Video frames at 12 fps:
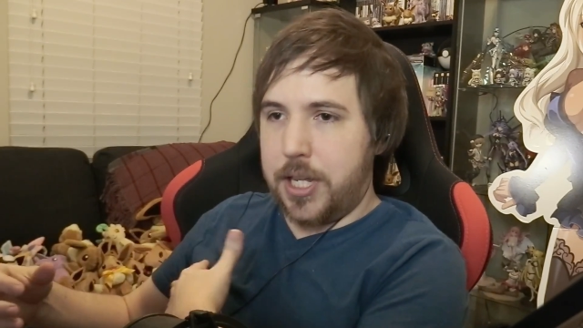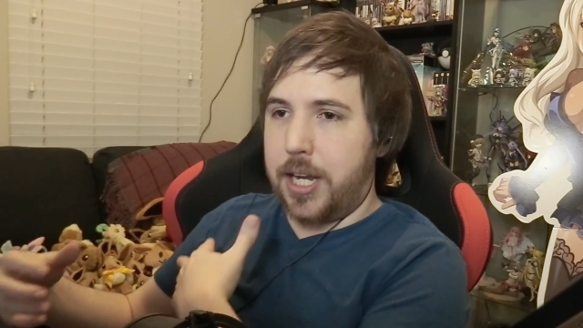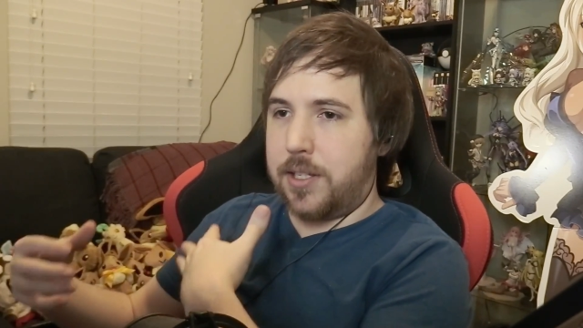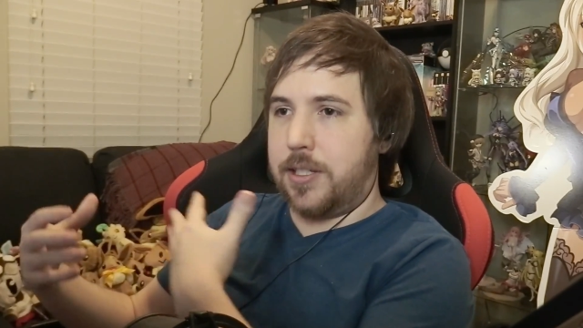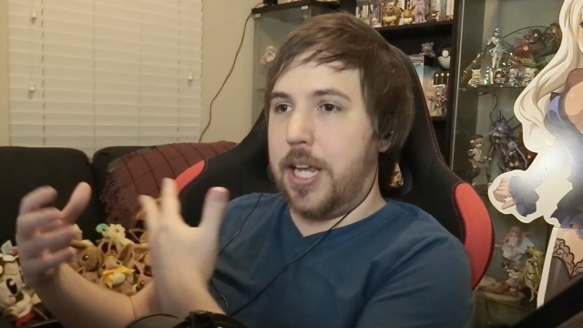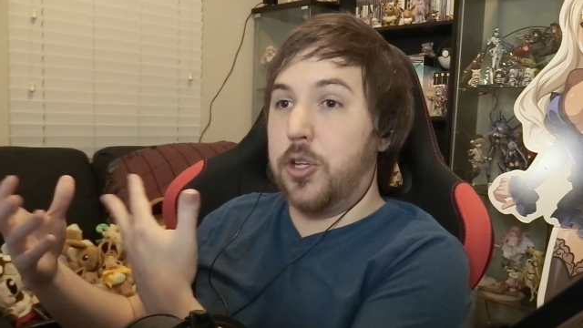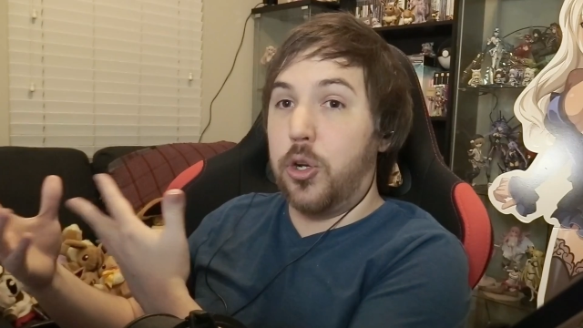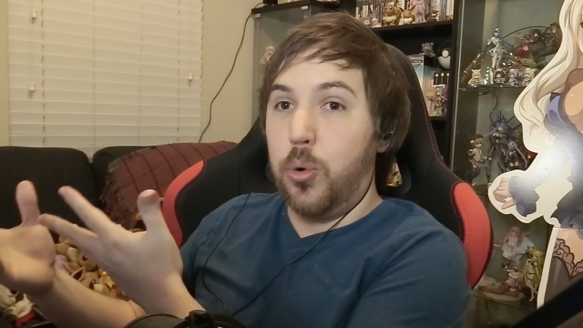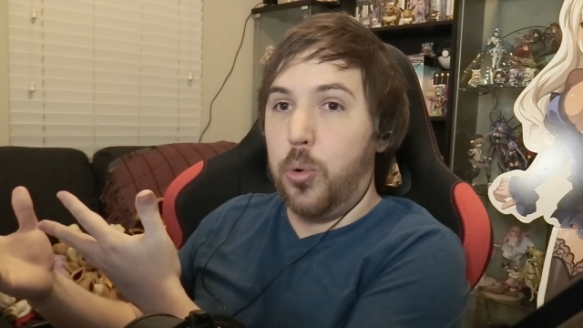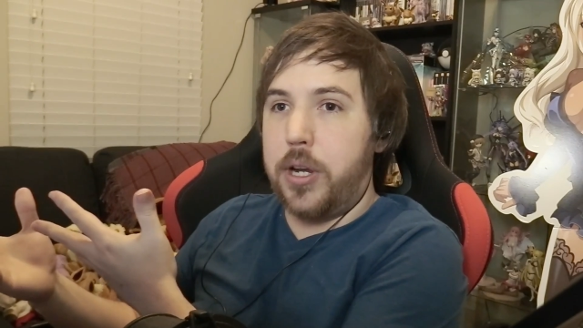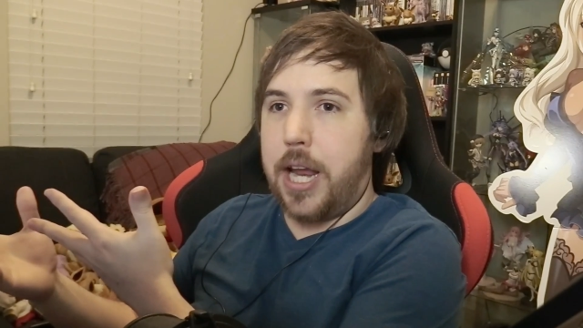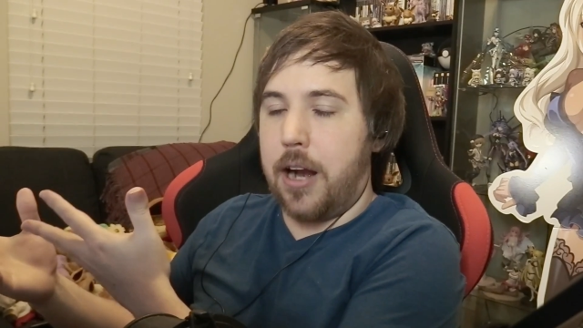like, say, the
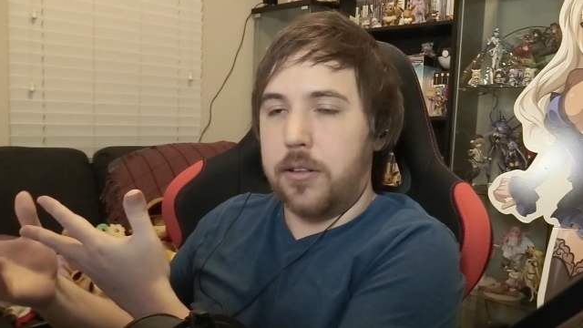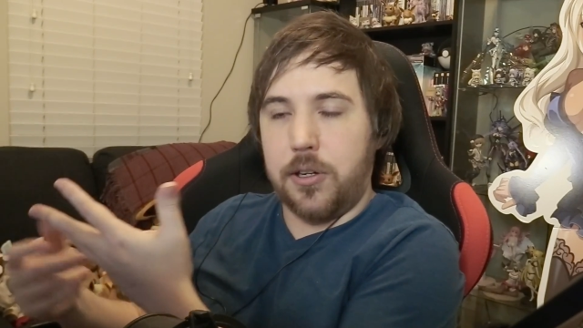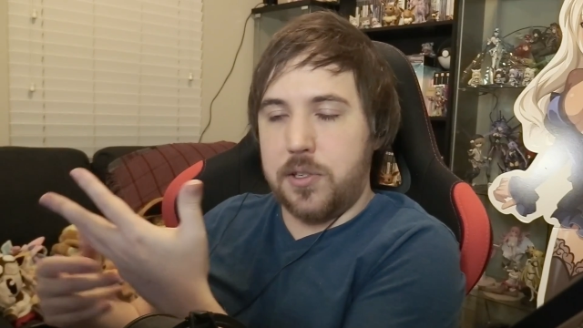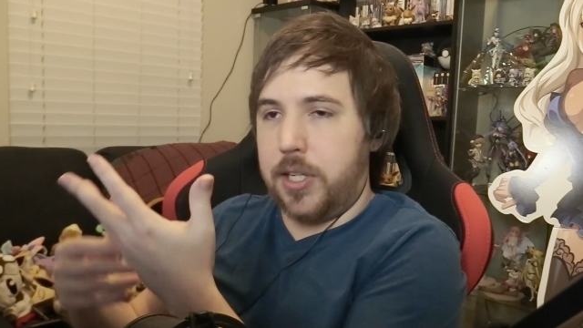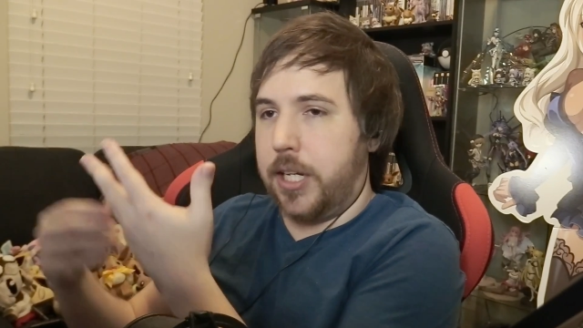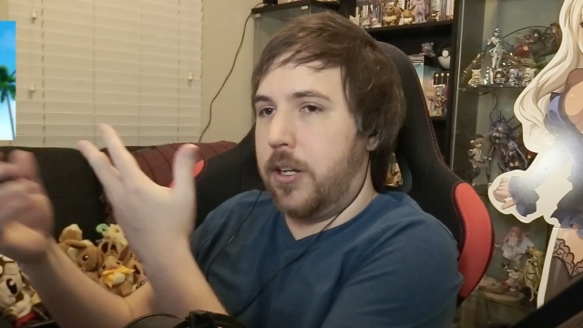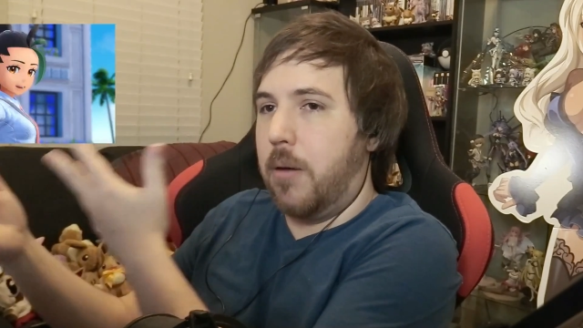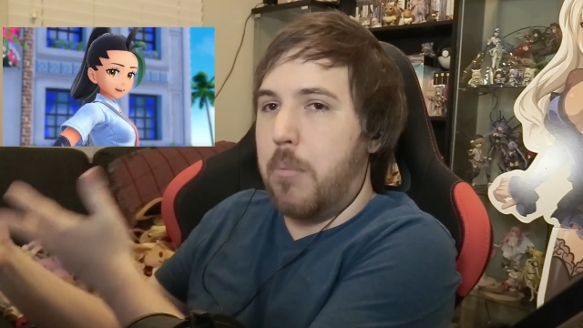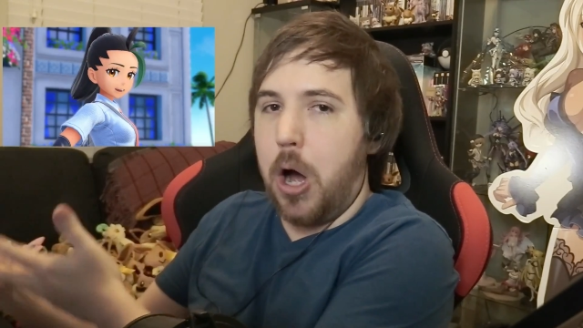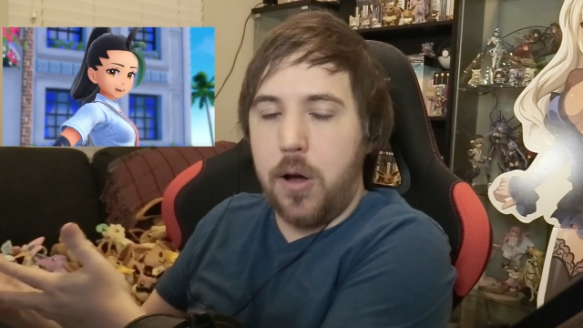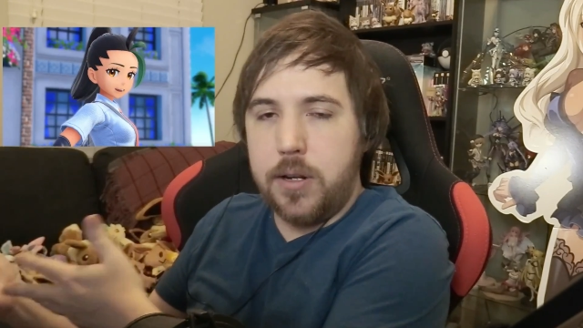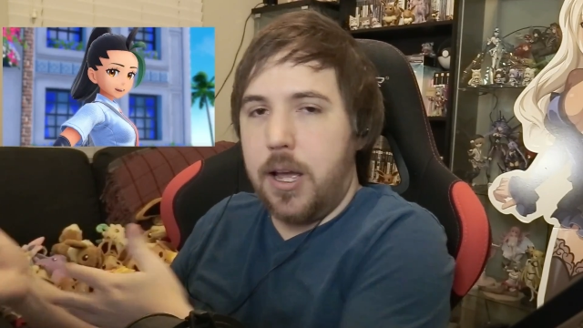cool characters like
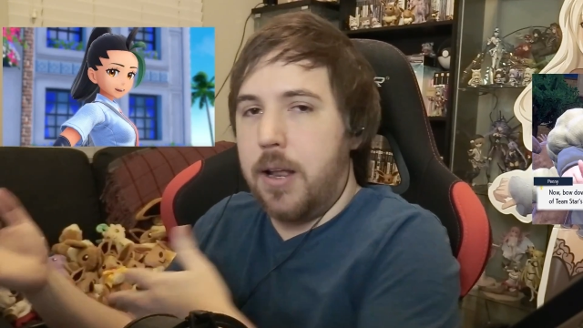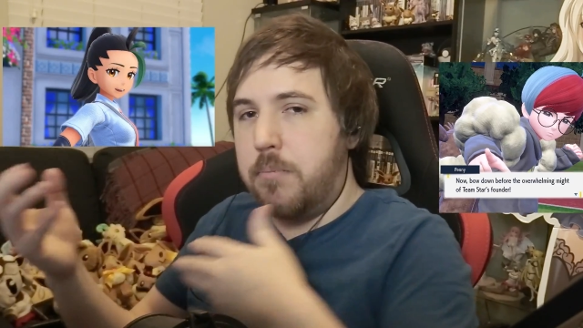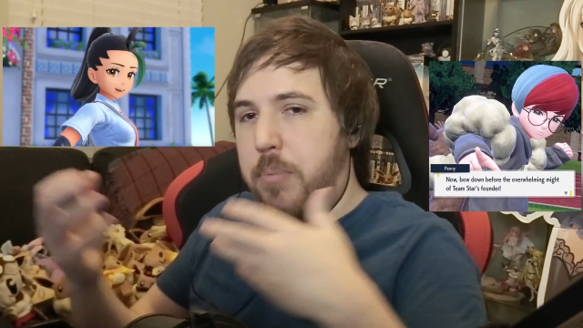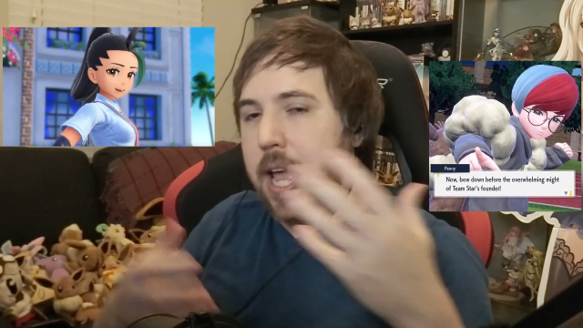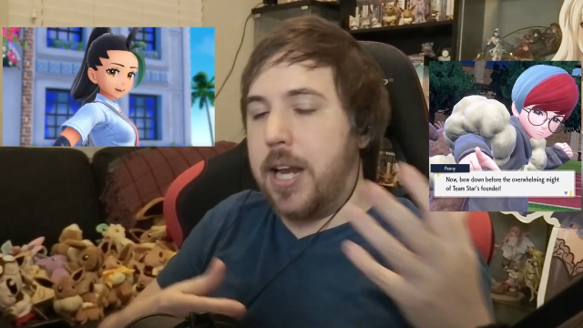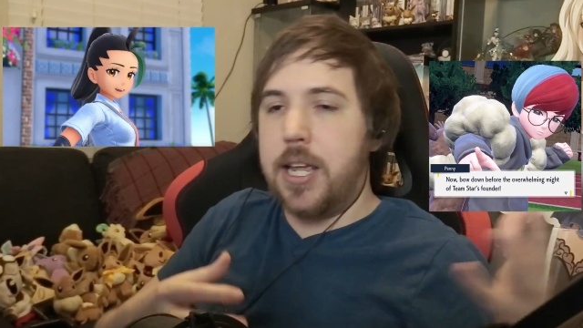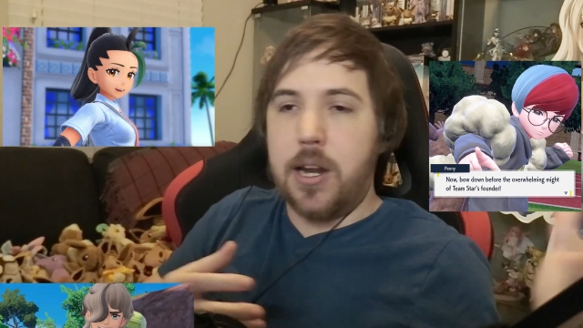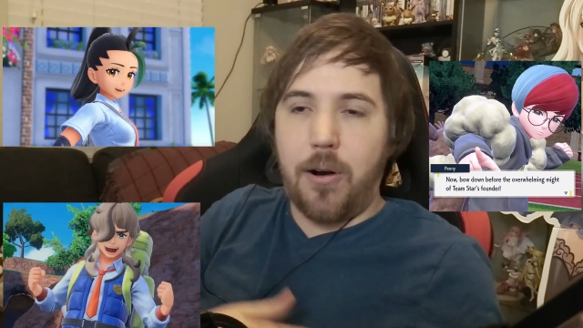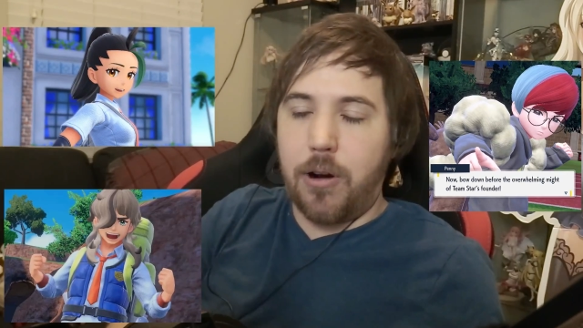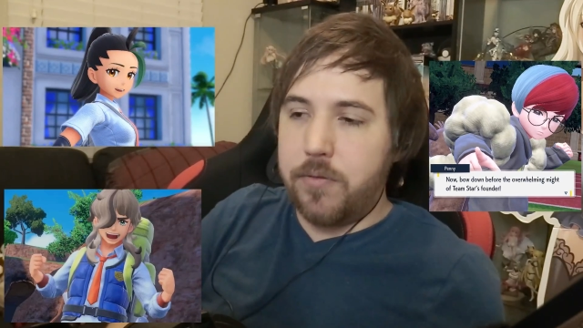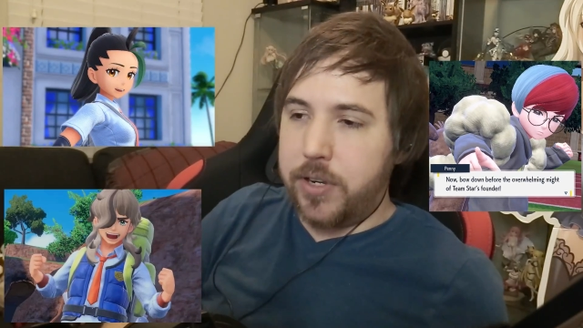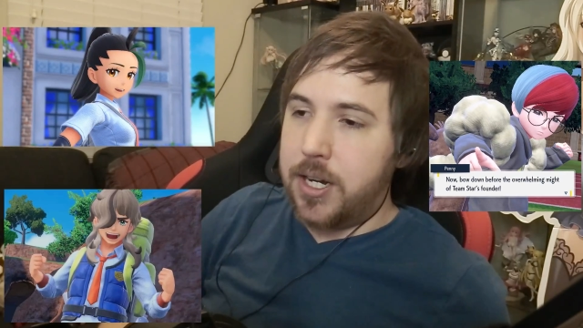Nemona and Penny and
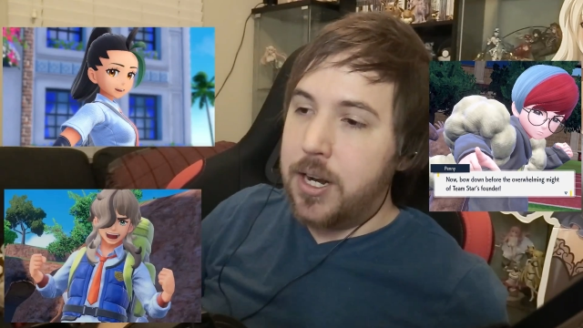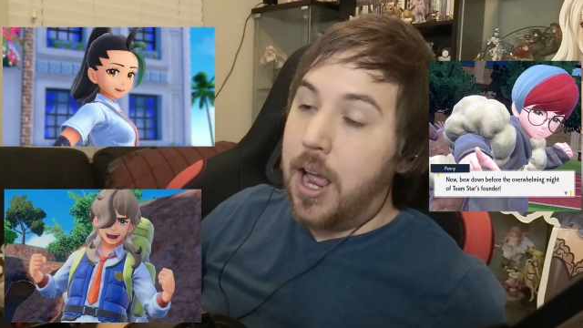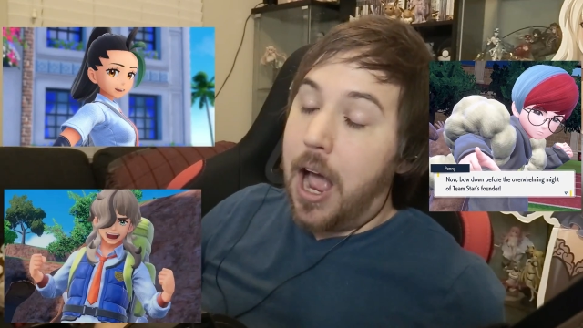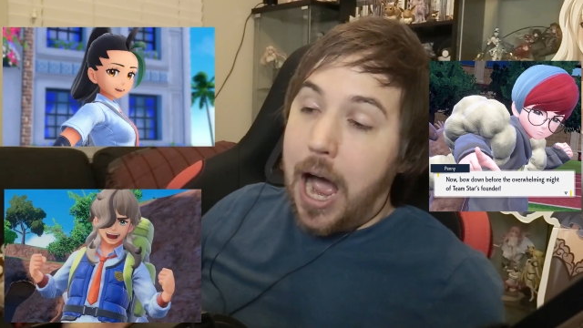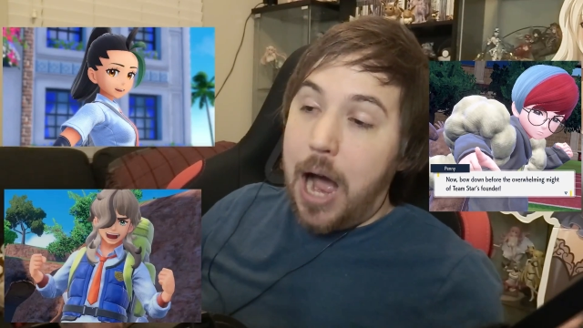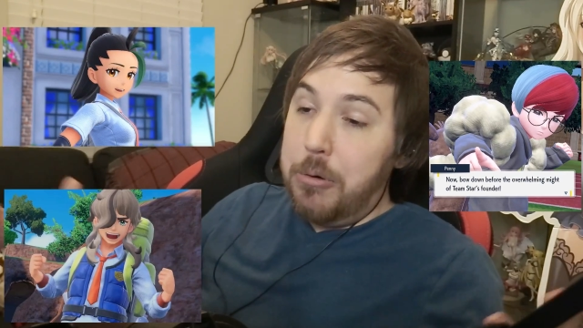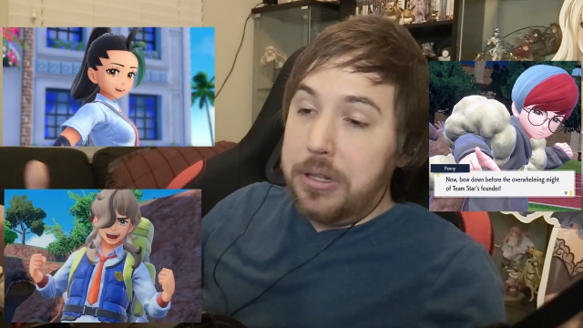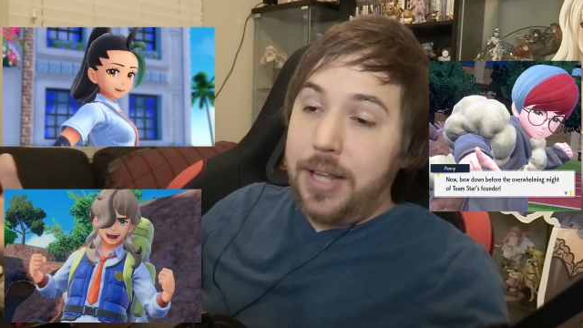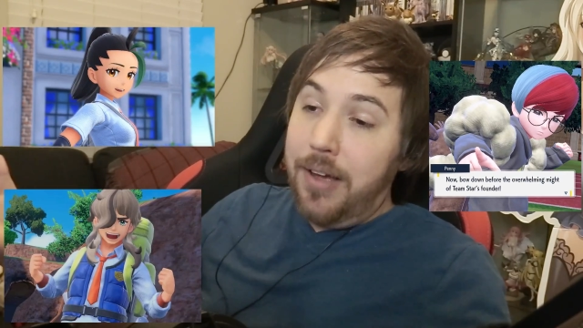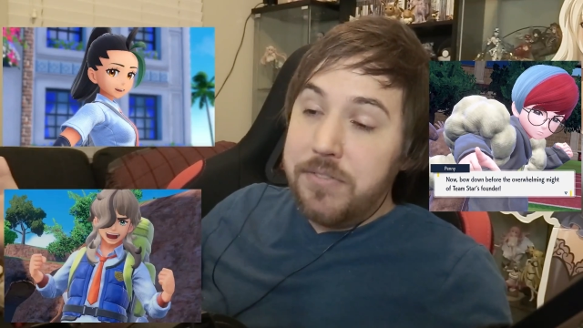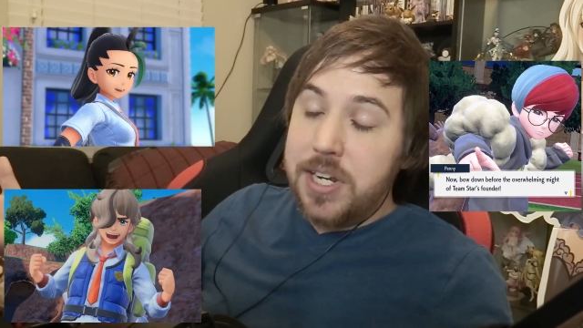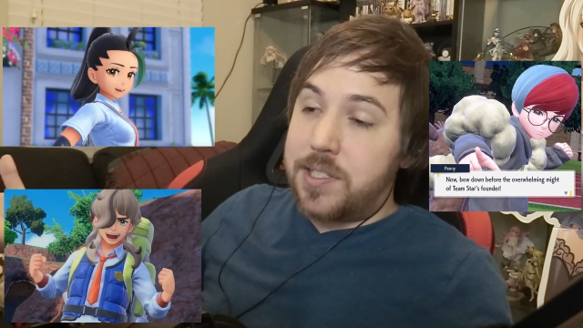Arvin. I would
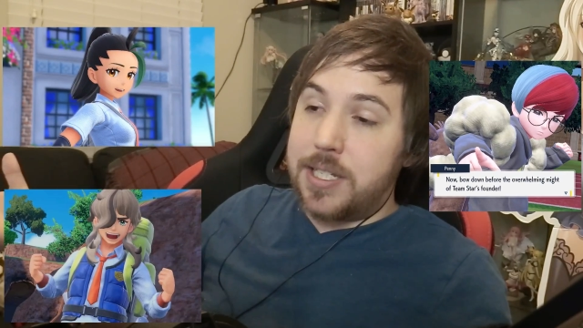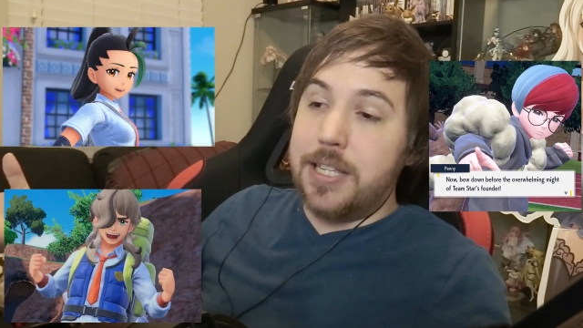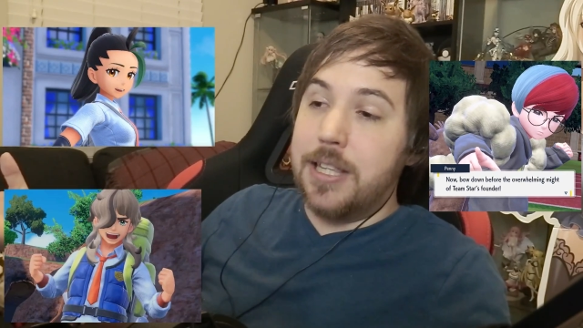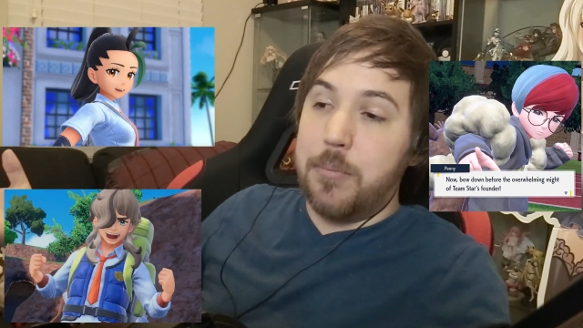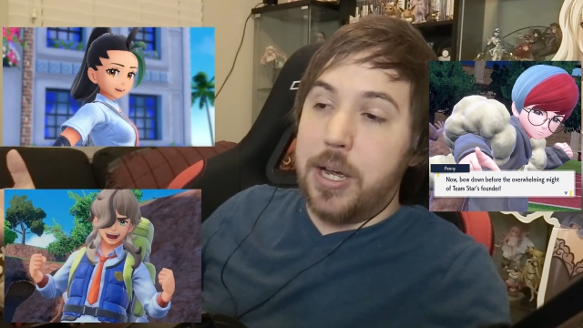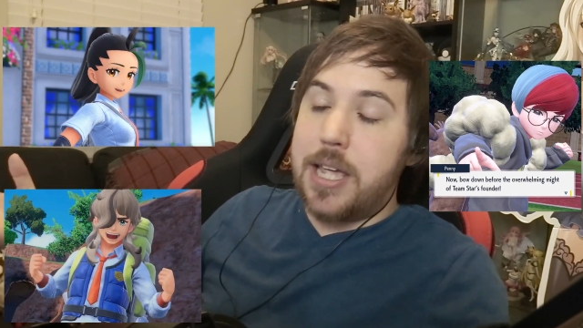love to see them